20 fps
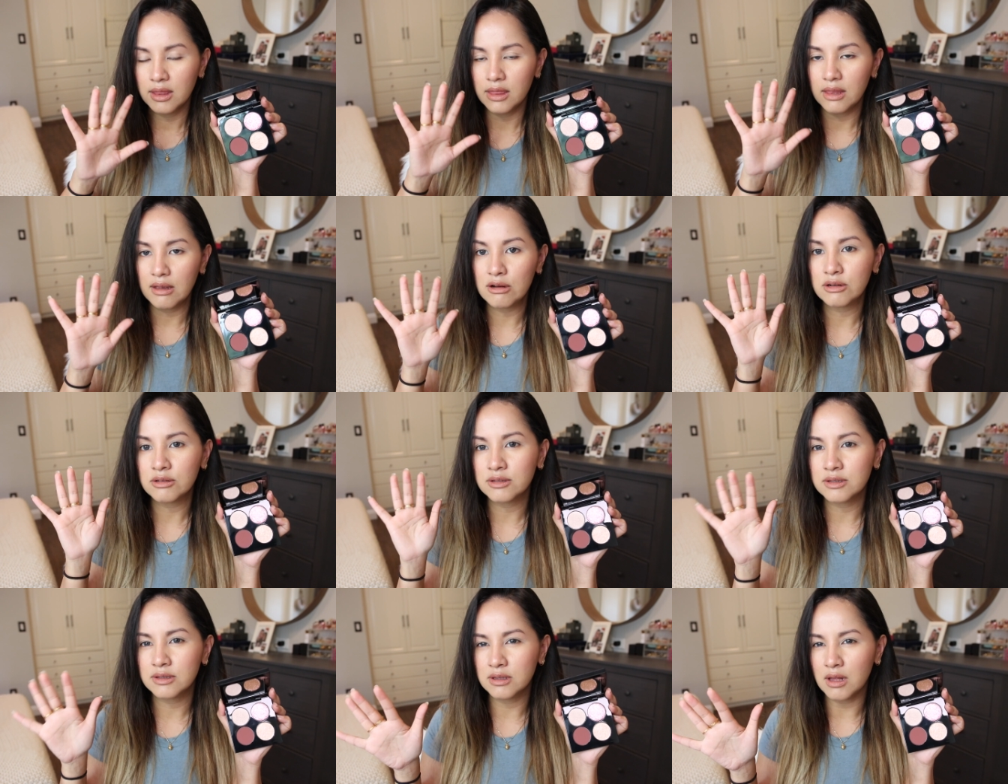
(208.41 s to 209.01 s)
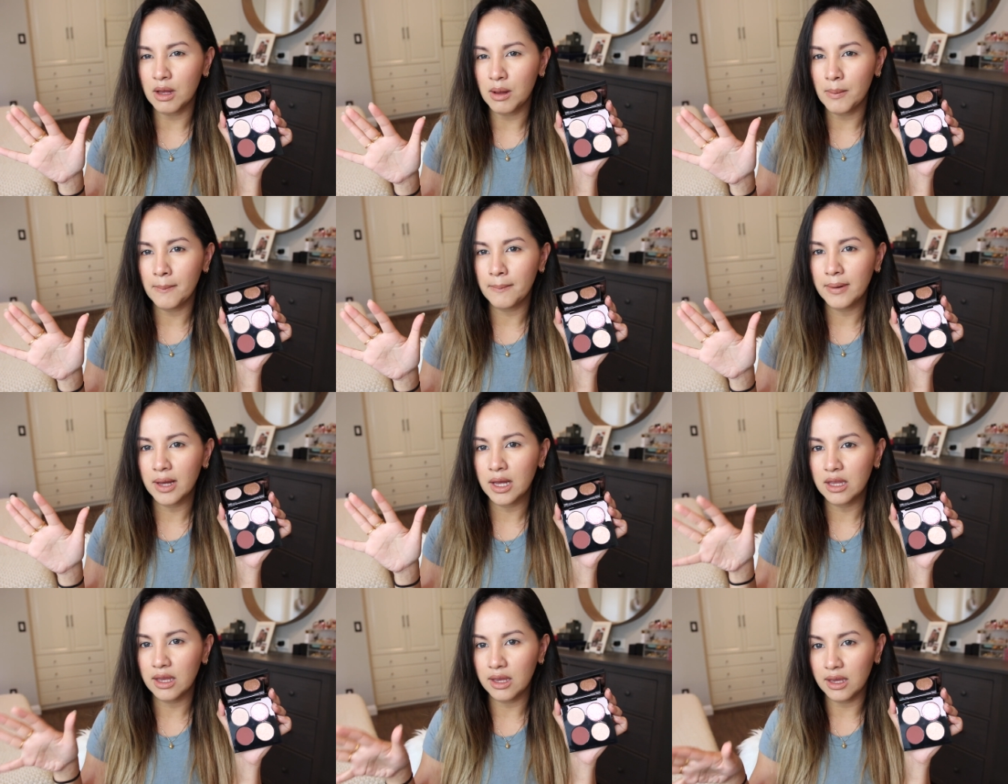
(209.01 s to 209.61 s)
There are
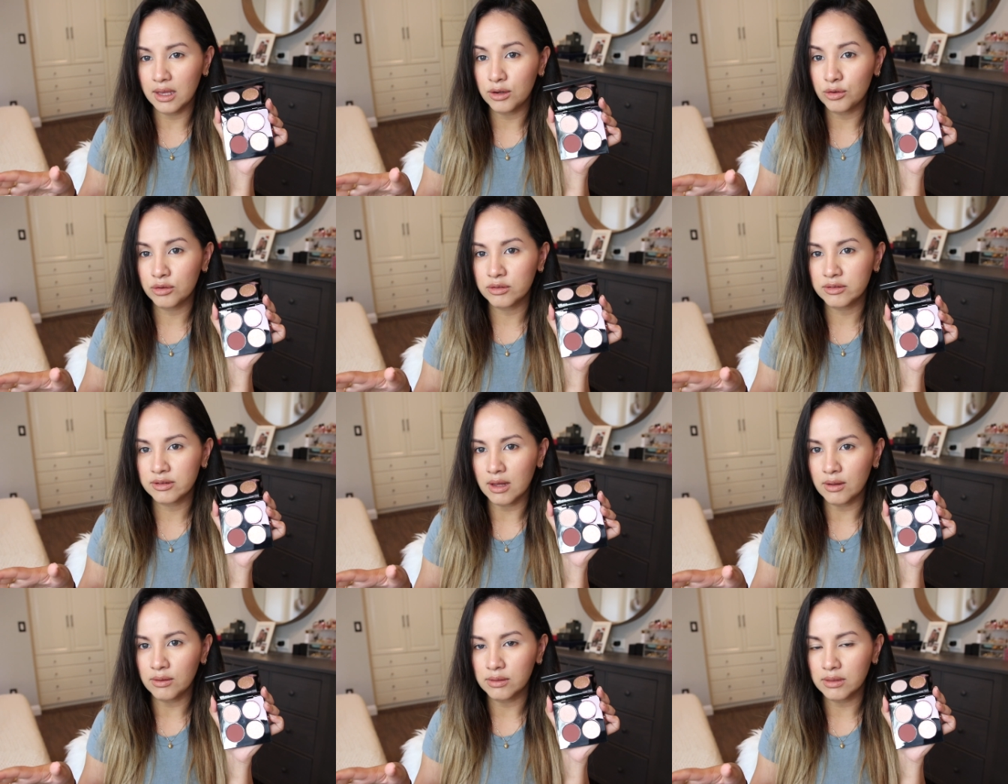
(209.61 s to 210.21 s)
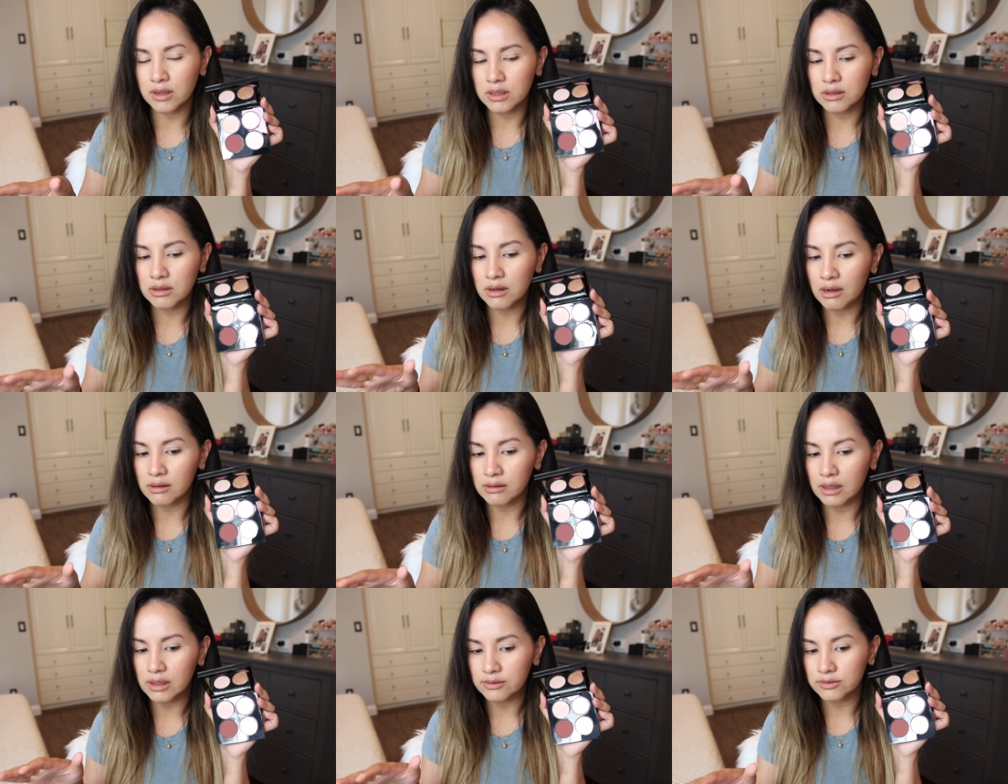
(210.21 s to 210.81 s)
some haters out there,
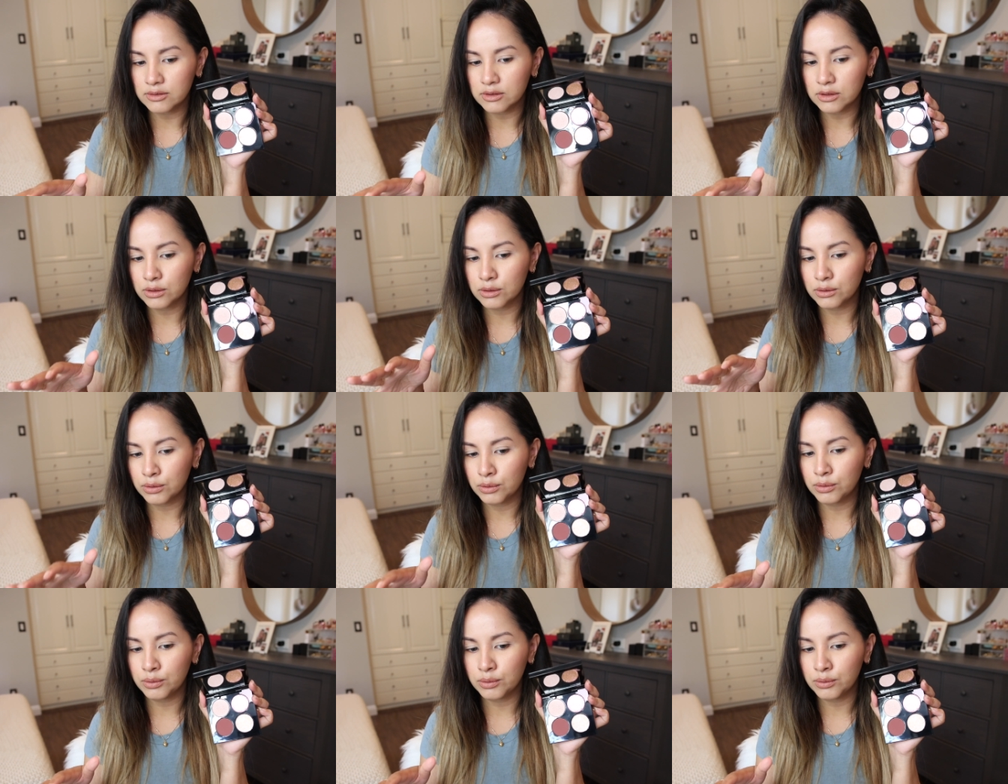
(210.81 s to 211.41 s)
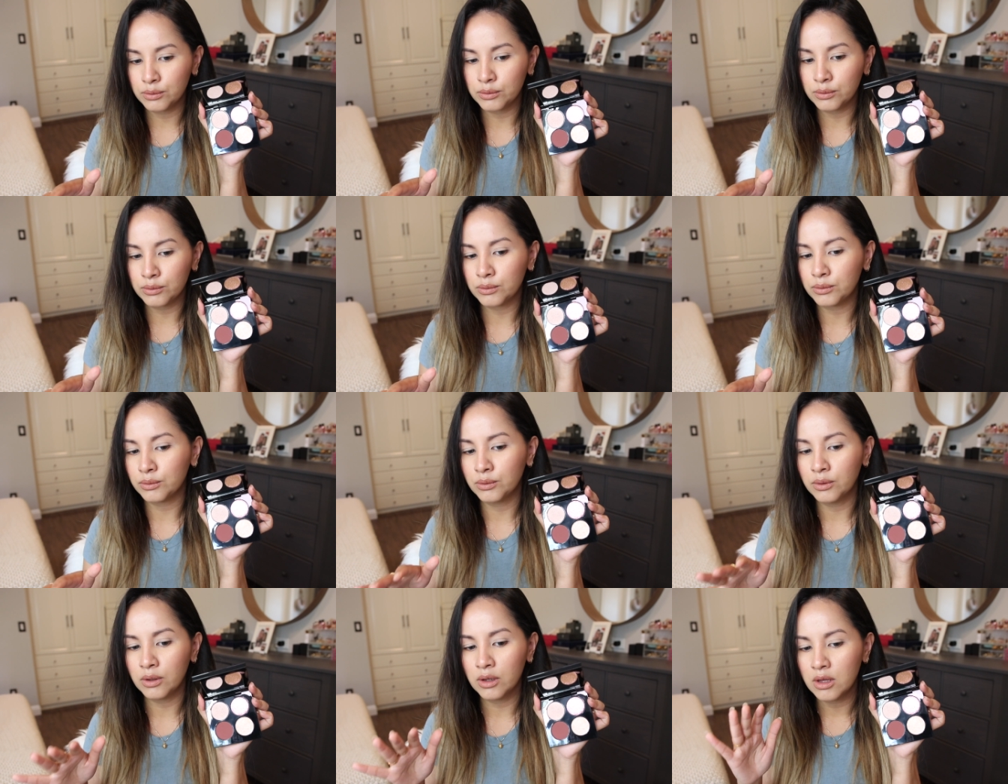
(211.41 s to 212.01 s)
however,
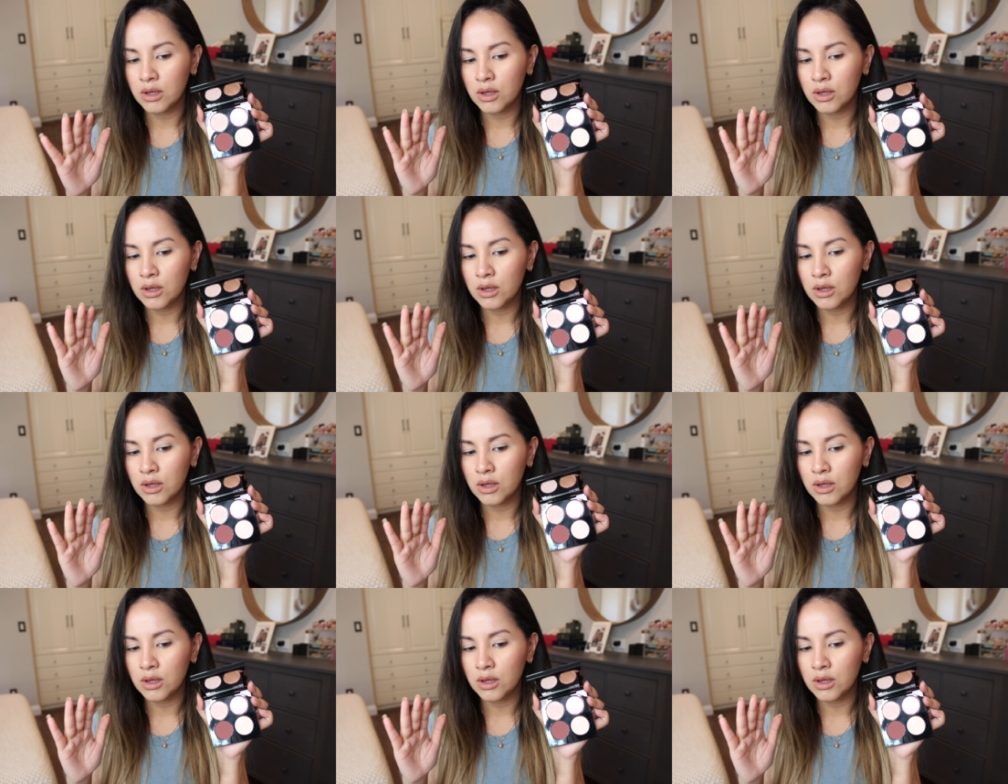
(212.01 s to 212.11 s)
who